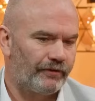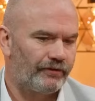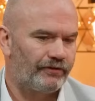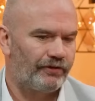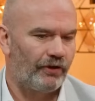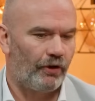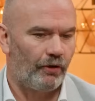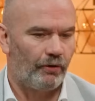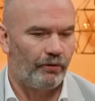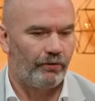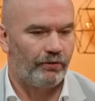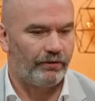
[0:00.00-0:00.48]

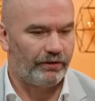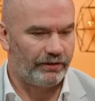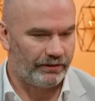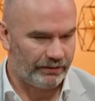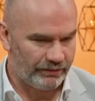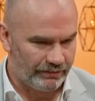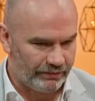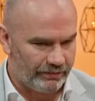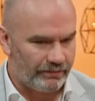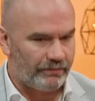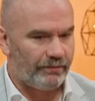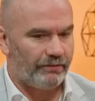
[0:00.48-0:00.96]
So
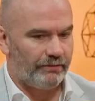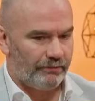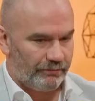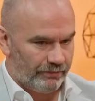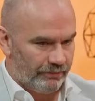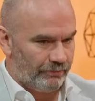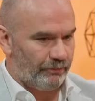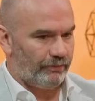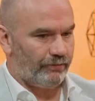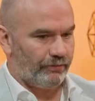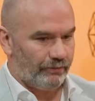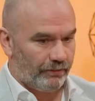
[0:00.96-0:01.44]

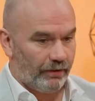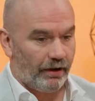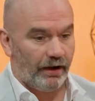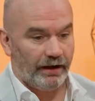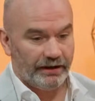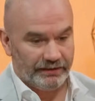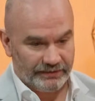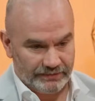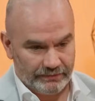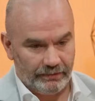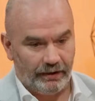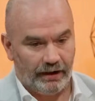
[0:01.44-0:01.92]

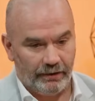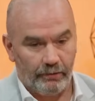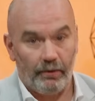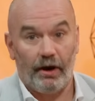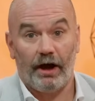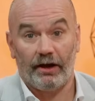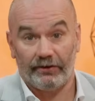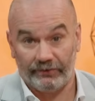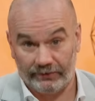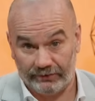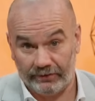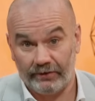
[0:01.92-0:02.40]
I
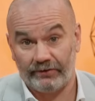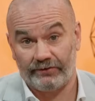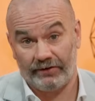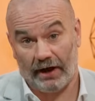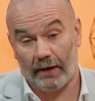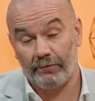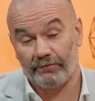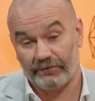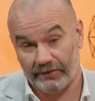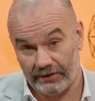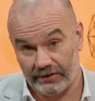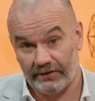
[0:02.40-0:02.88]
was
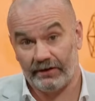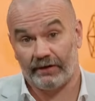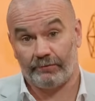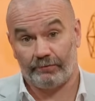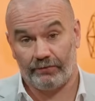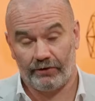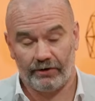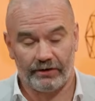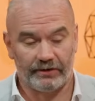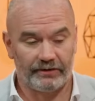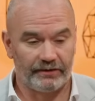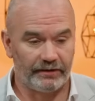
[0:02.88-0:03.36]
adopted at
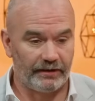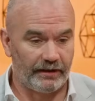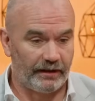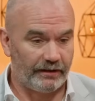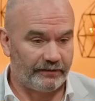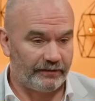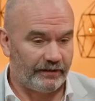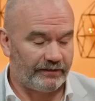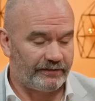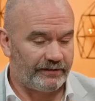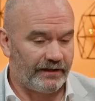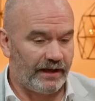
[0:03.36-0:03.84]
birth,
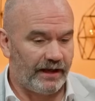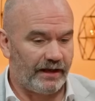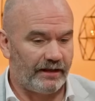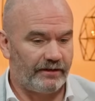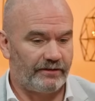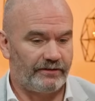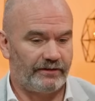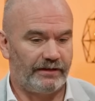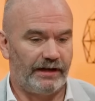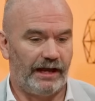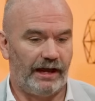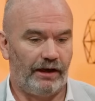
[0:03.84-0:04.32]
as I
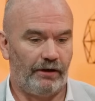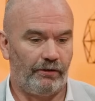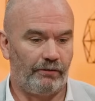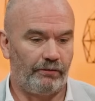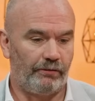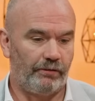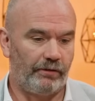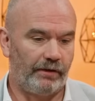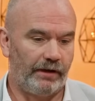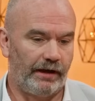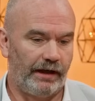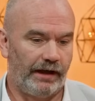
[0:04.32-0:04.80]
said.
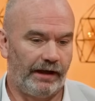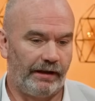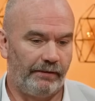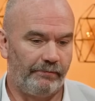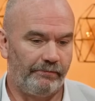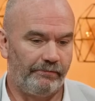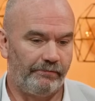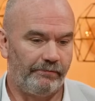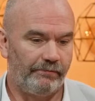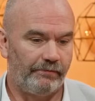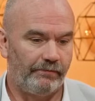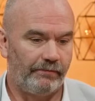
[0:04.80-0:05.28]
Now,
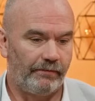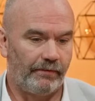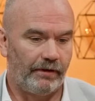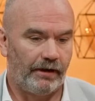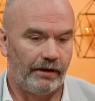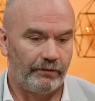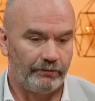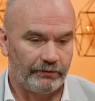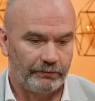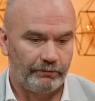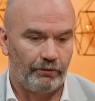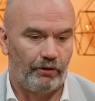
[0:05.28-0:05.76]

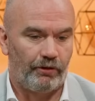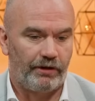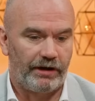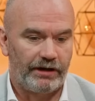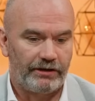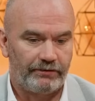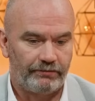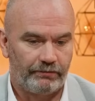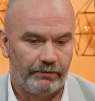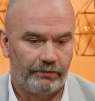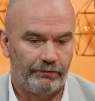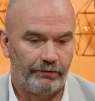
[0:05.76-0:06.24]
I was born
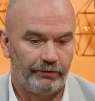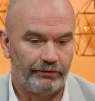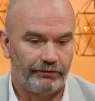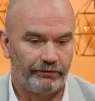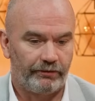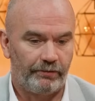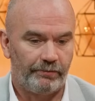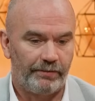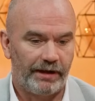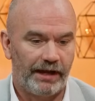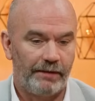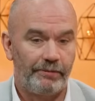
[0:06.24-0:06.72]
into a mother
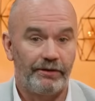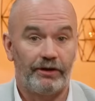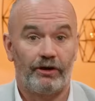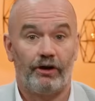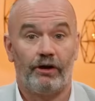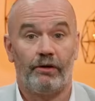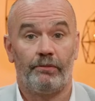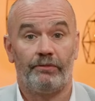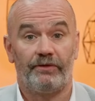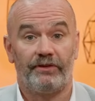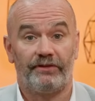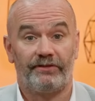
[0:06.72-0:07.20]
and baby
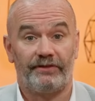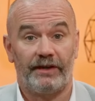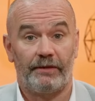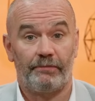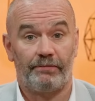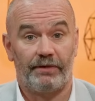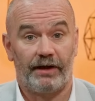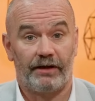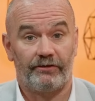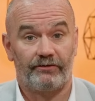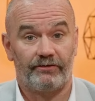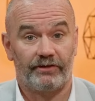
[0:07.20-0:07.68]
home, the
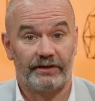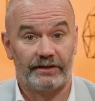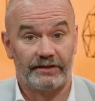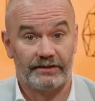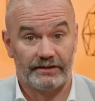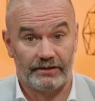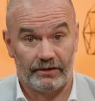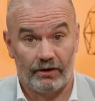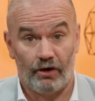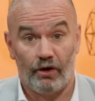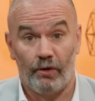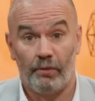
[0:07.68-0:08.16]
St.
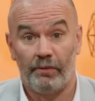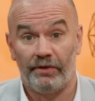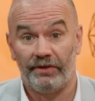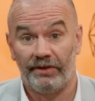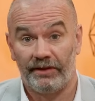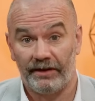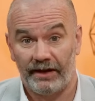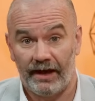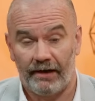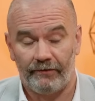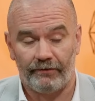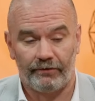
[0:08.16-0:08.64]
Patrick's home in
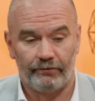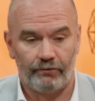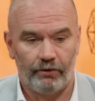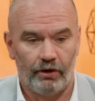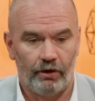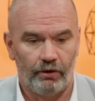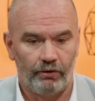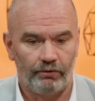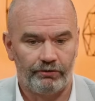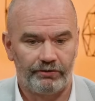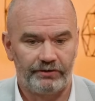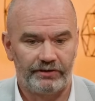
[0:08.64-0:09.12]
the Navan
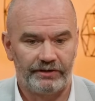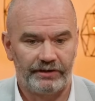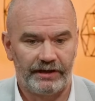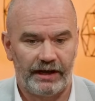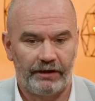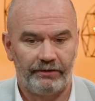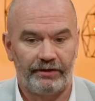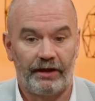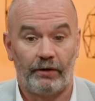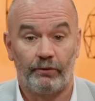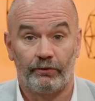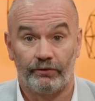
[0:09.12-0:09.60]
Road.
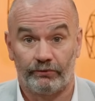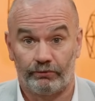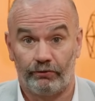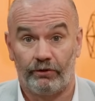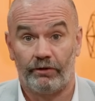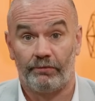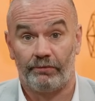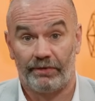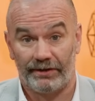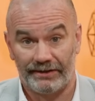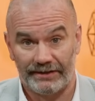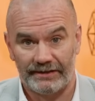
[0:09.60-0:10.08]
Now, that was
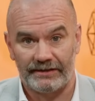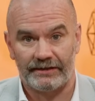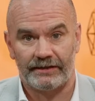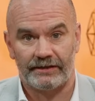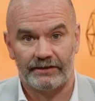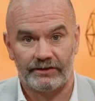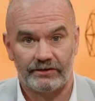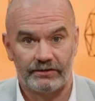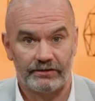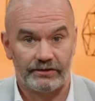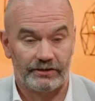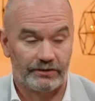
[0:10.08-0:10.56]
run by the
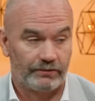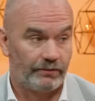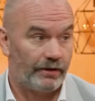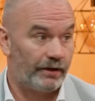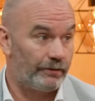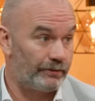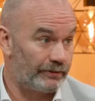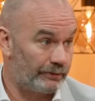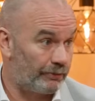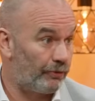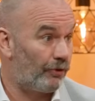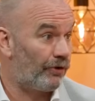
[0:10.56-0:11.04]
sisters. So I
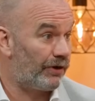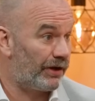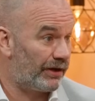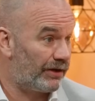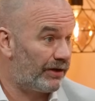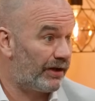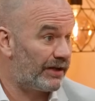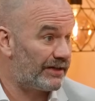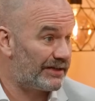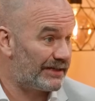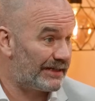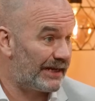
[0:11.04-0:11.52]
was born in
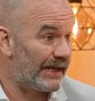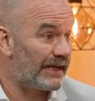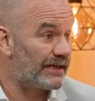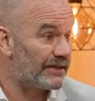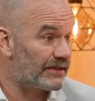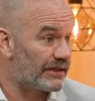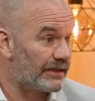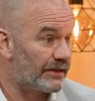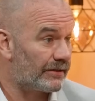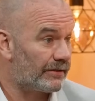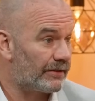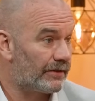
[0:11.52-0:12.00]

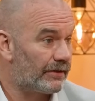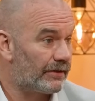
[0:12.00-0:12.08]
1980,